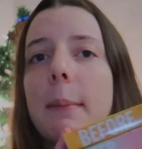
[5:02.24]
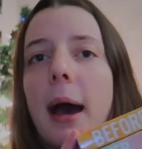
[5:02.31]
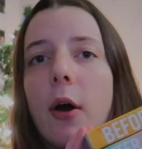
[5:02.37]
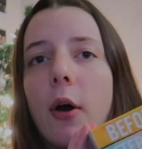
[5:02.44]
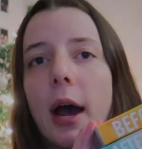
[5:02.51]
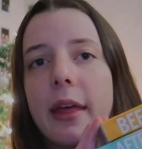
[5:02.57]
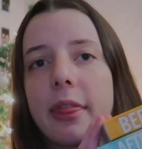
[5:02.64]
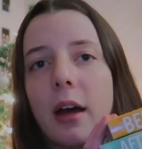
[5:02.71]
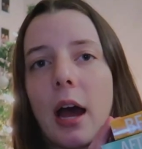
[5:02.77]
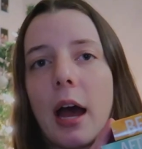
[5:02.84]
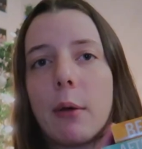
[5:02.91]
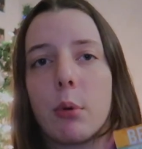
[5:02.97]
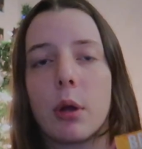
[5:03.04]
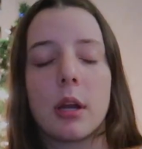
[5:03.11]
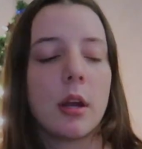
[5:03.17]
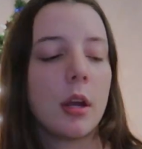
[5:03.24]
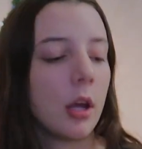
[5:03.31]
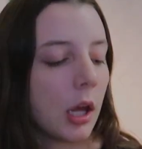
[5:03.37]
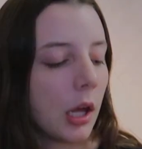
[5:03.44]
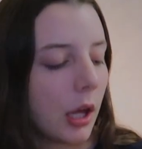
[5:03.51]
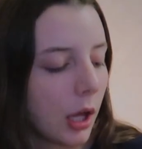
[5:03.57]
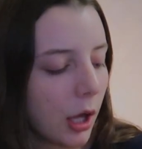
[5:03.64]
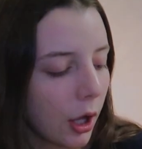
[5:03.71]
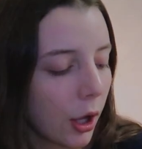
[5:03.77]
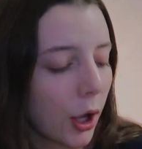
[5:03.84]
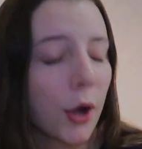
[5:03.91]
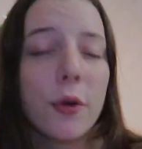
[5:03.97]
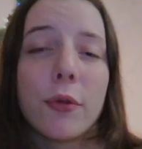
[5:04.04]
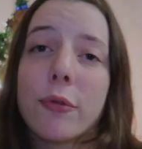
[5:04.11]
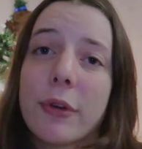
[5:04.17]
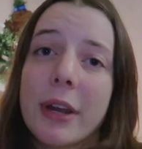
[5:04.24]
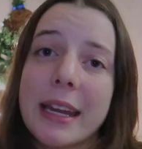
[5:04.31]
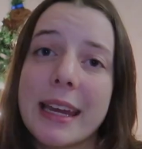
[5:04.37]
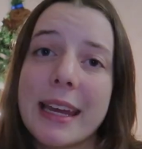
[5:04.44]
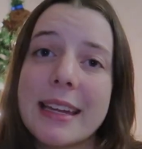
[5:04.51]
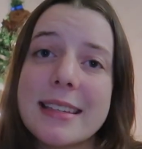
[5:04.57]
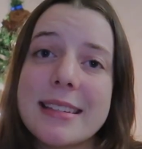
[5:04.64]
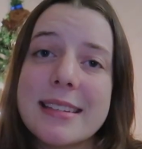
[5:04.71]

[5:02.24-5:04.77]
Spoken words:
out, I thought I would read it.